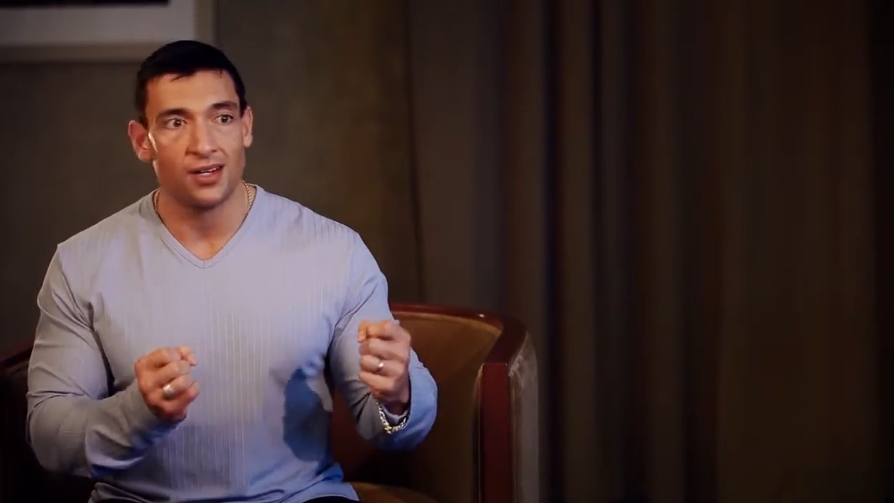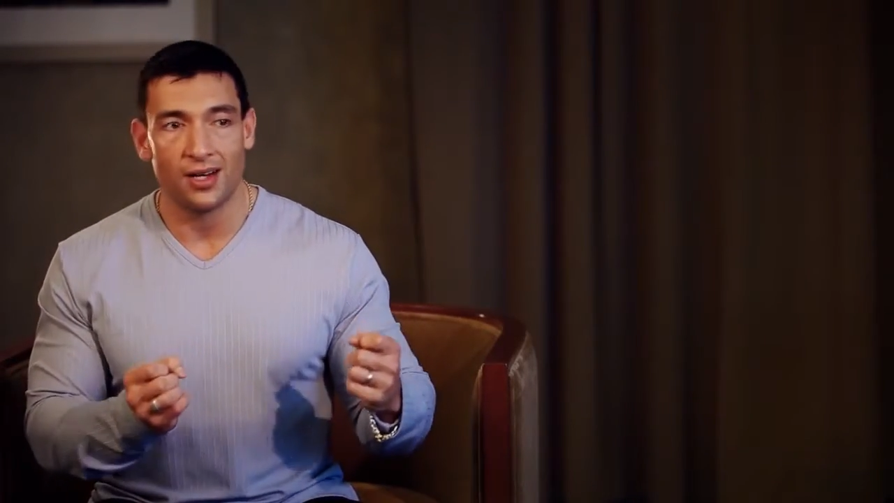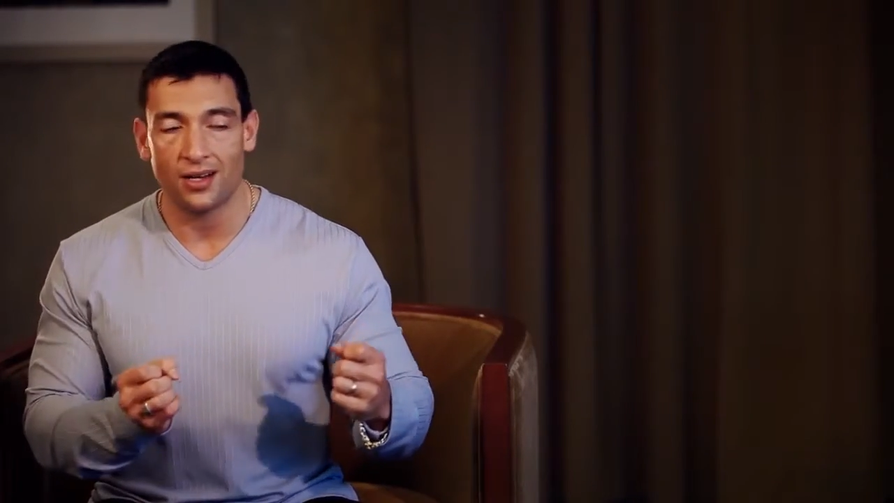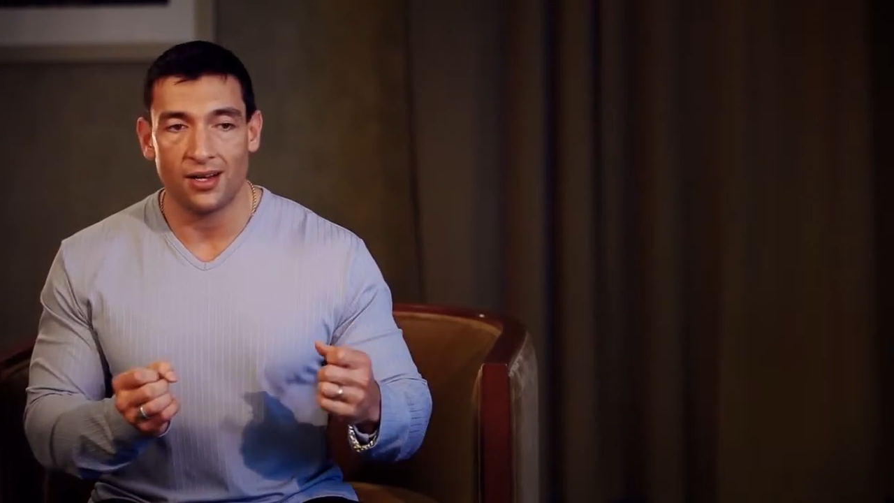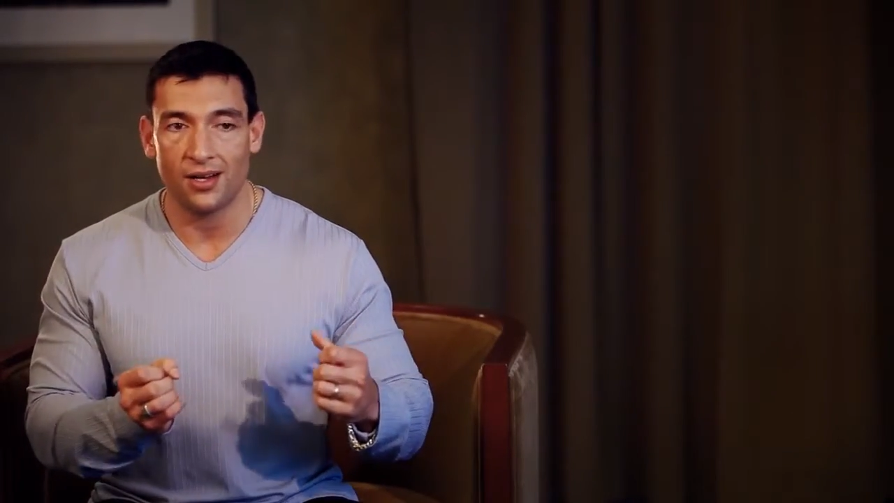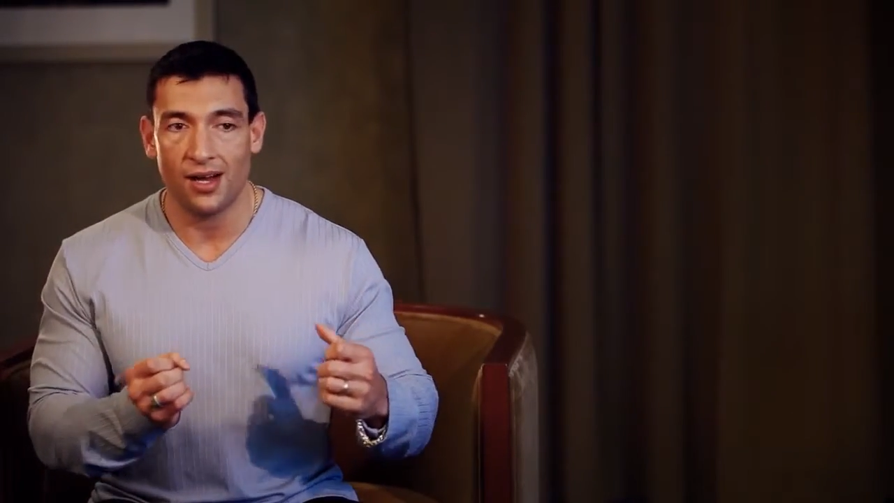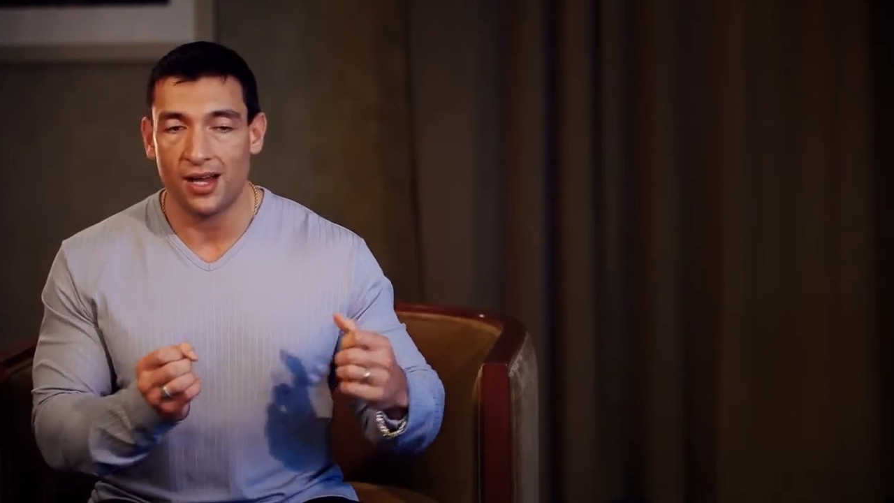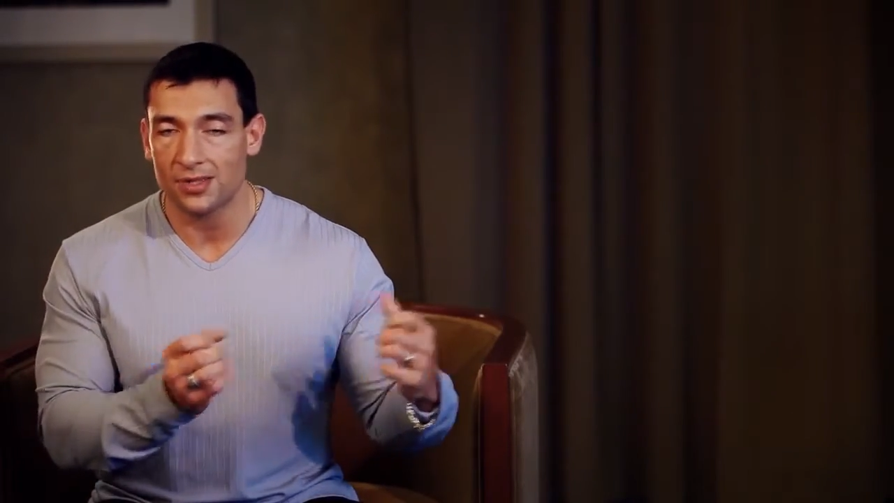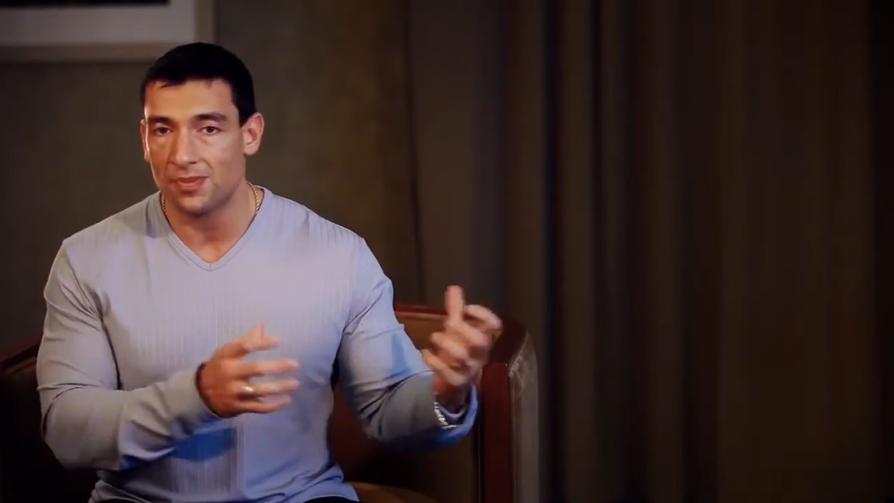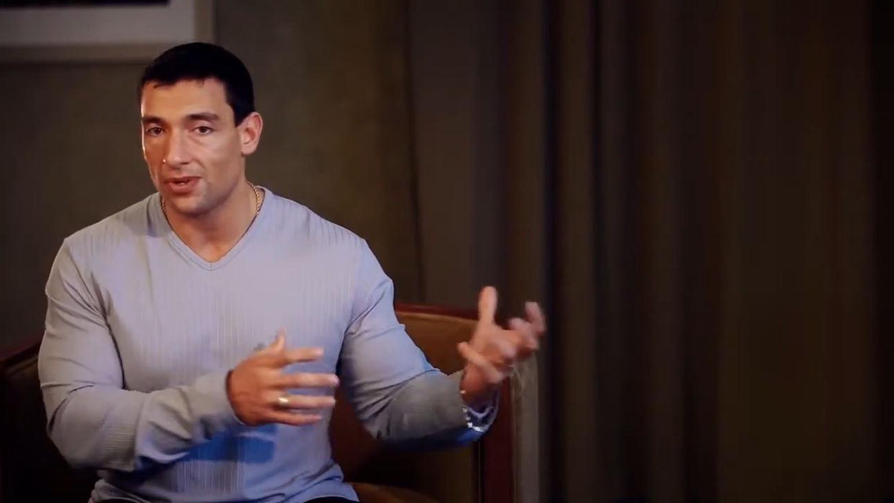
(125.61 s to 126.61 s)

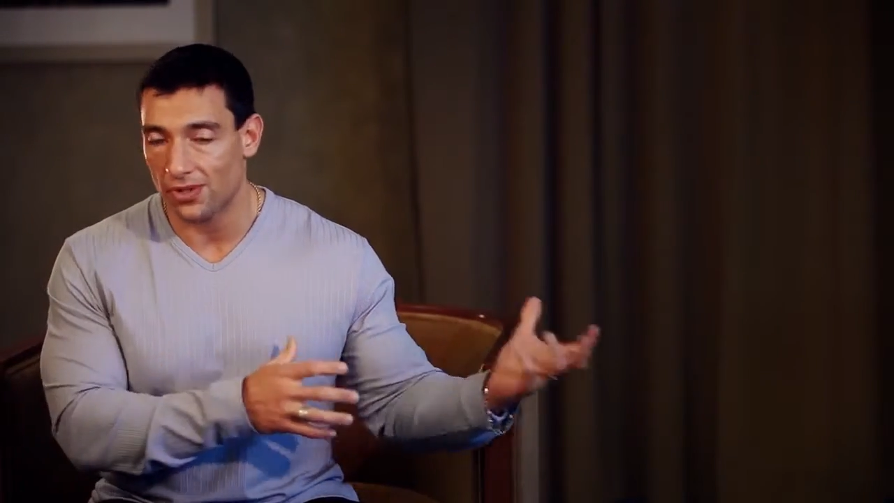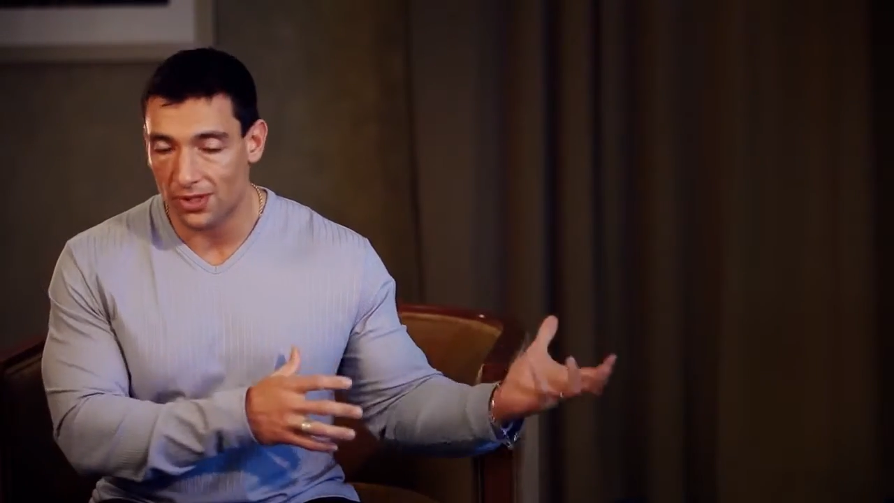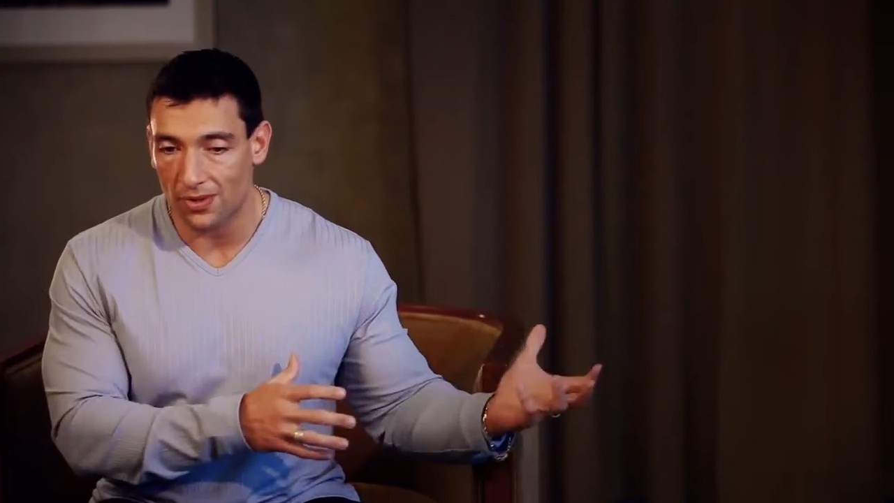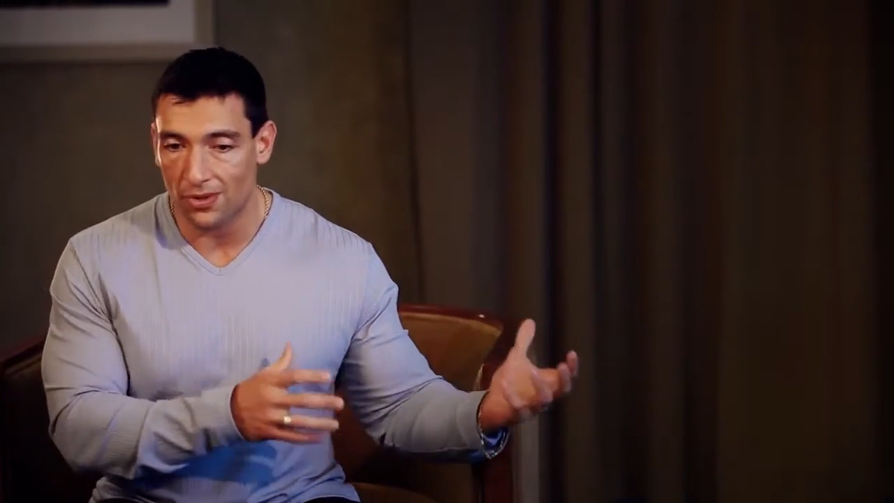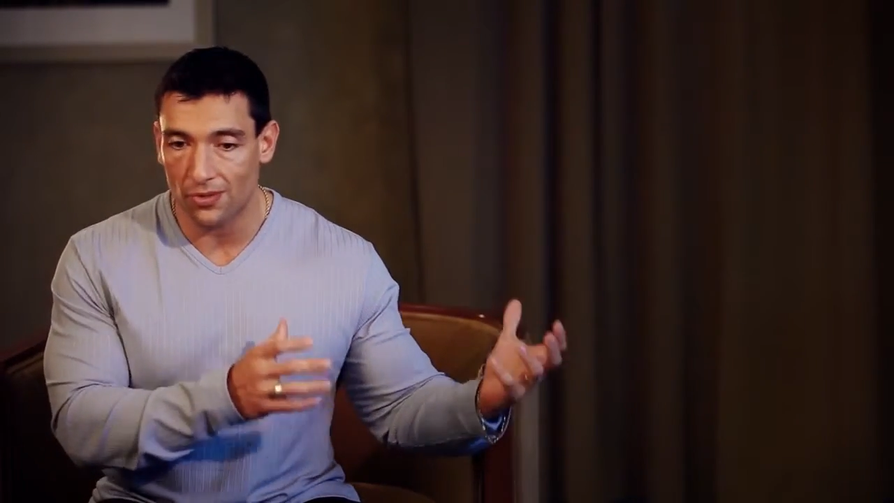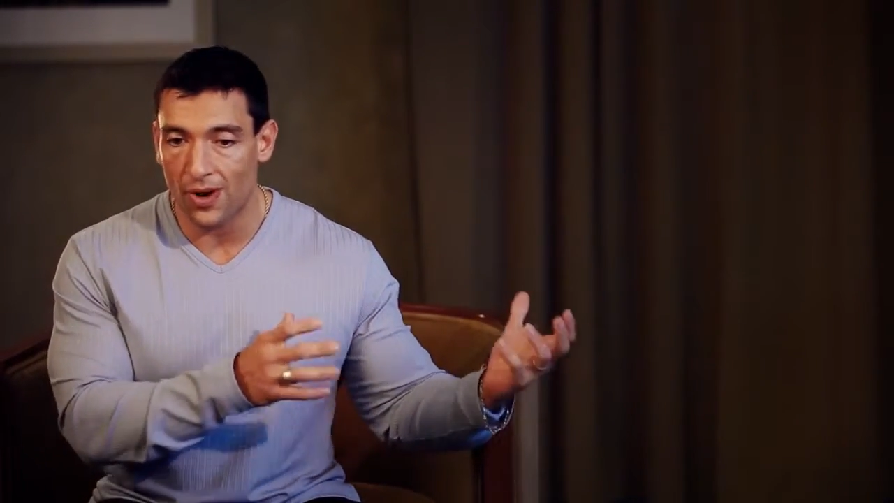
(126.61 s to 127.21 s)
husband or